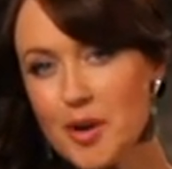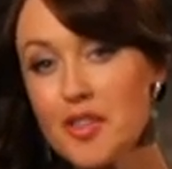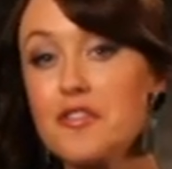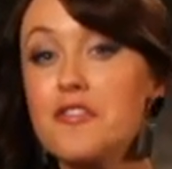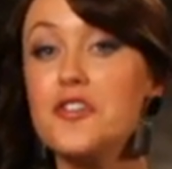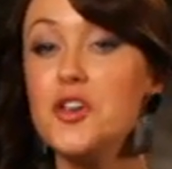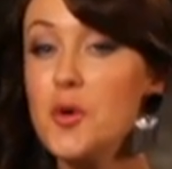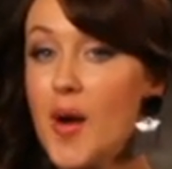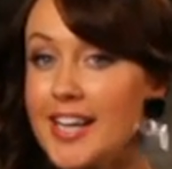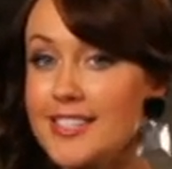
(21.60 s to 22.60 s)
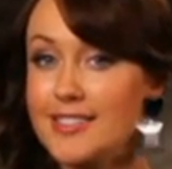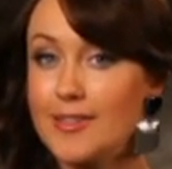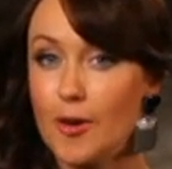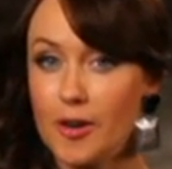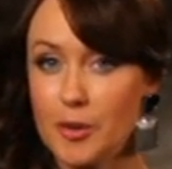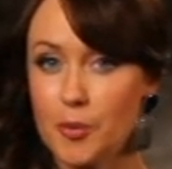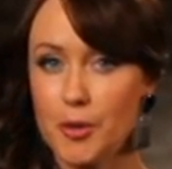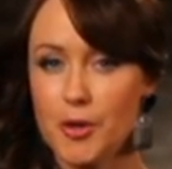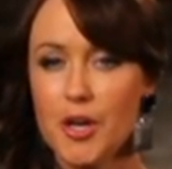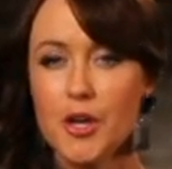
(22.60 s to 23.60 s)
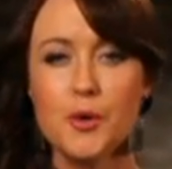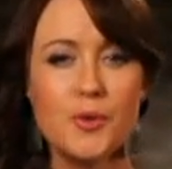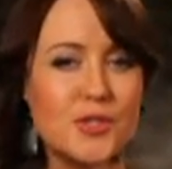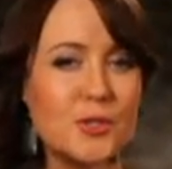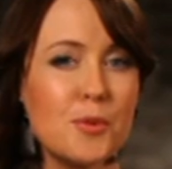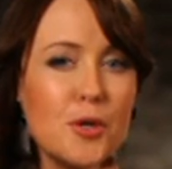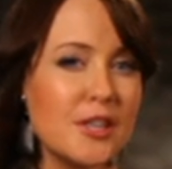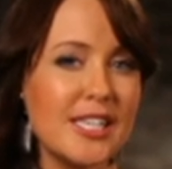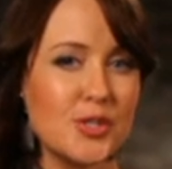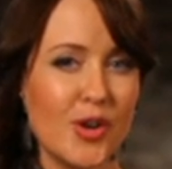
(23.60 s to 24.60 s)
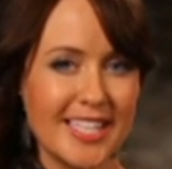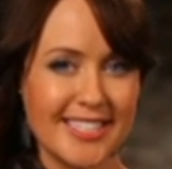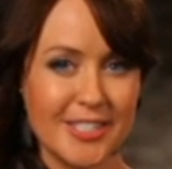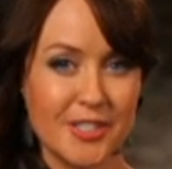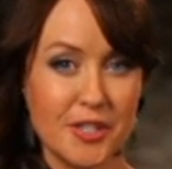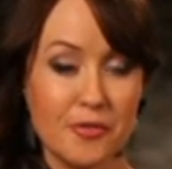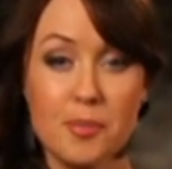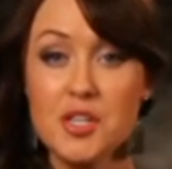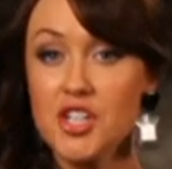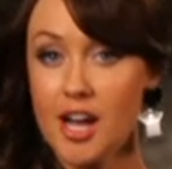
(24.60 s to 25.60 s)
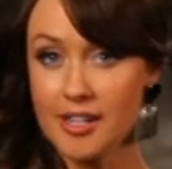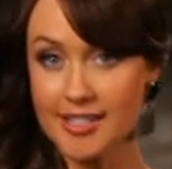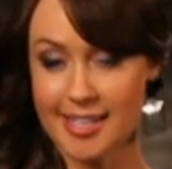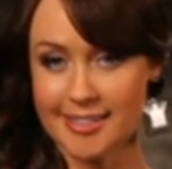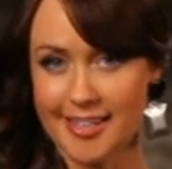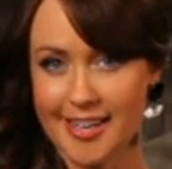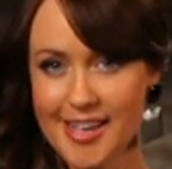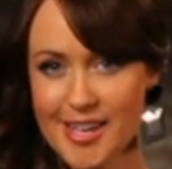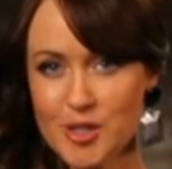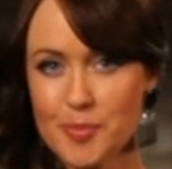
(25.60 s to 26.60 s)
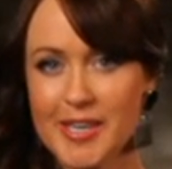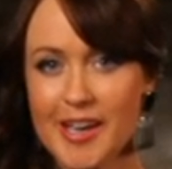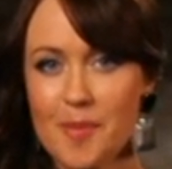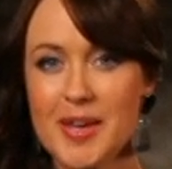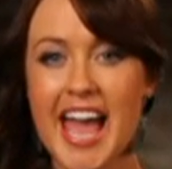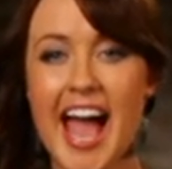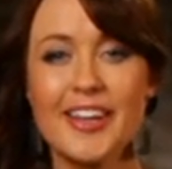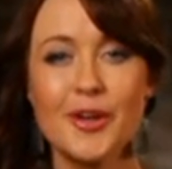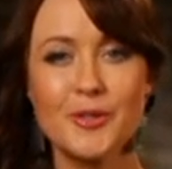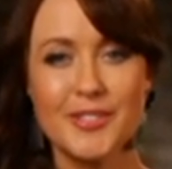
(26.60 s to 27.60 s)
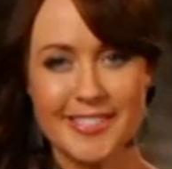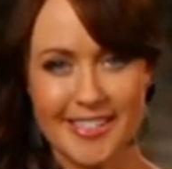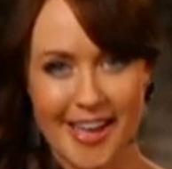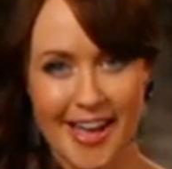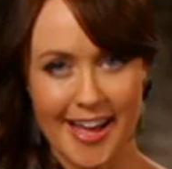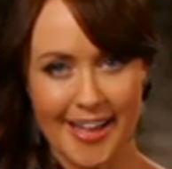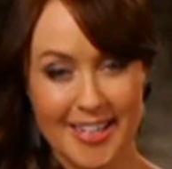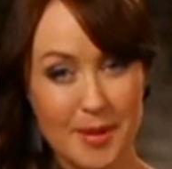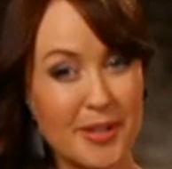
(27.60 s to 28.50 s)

one of the few actors in Hollywood who has smoothly transitioned from a child actor to become an adult star.